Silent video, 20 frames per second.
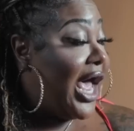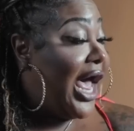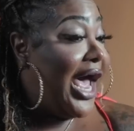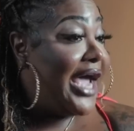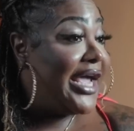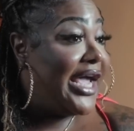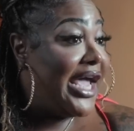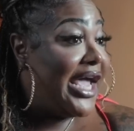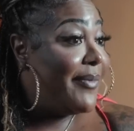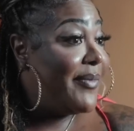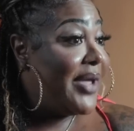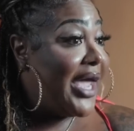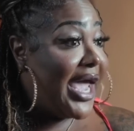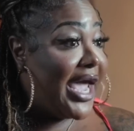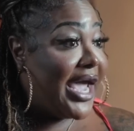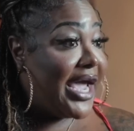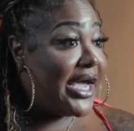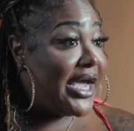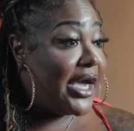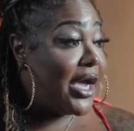I am
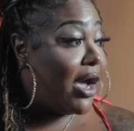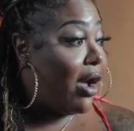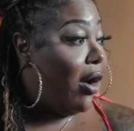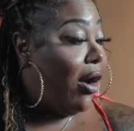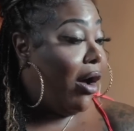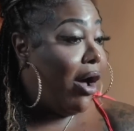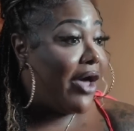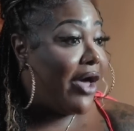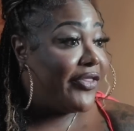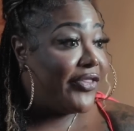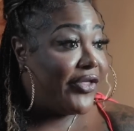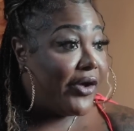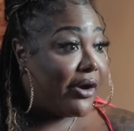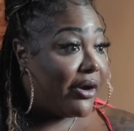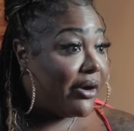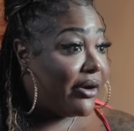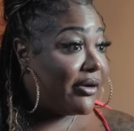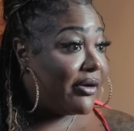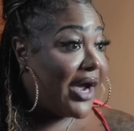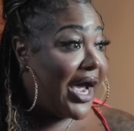a
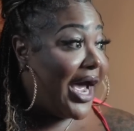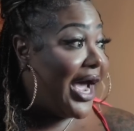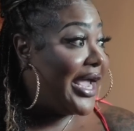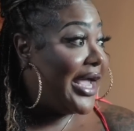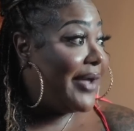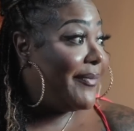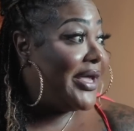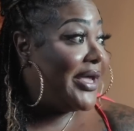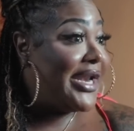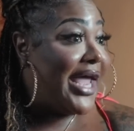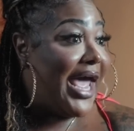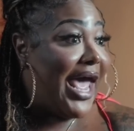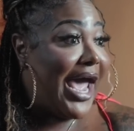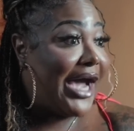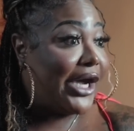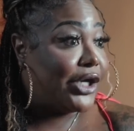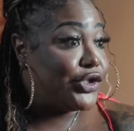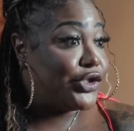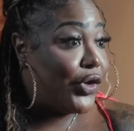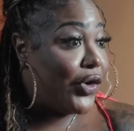author. I am an
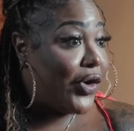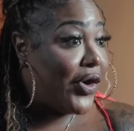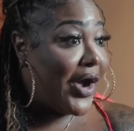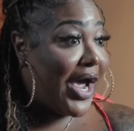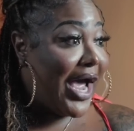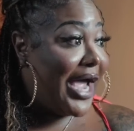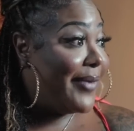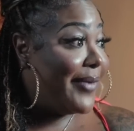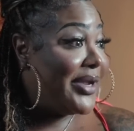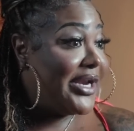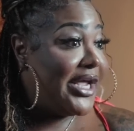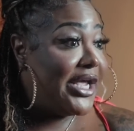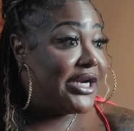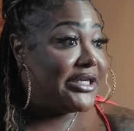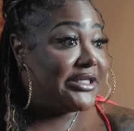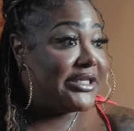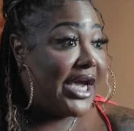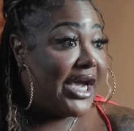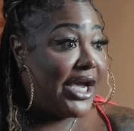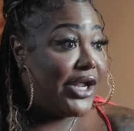actor. I am an
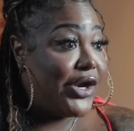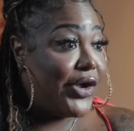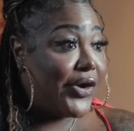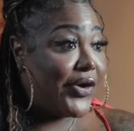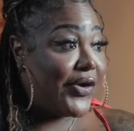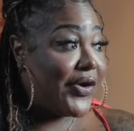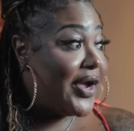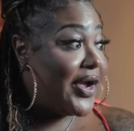entertainer.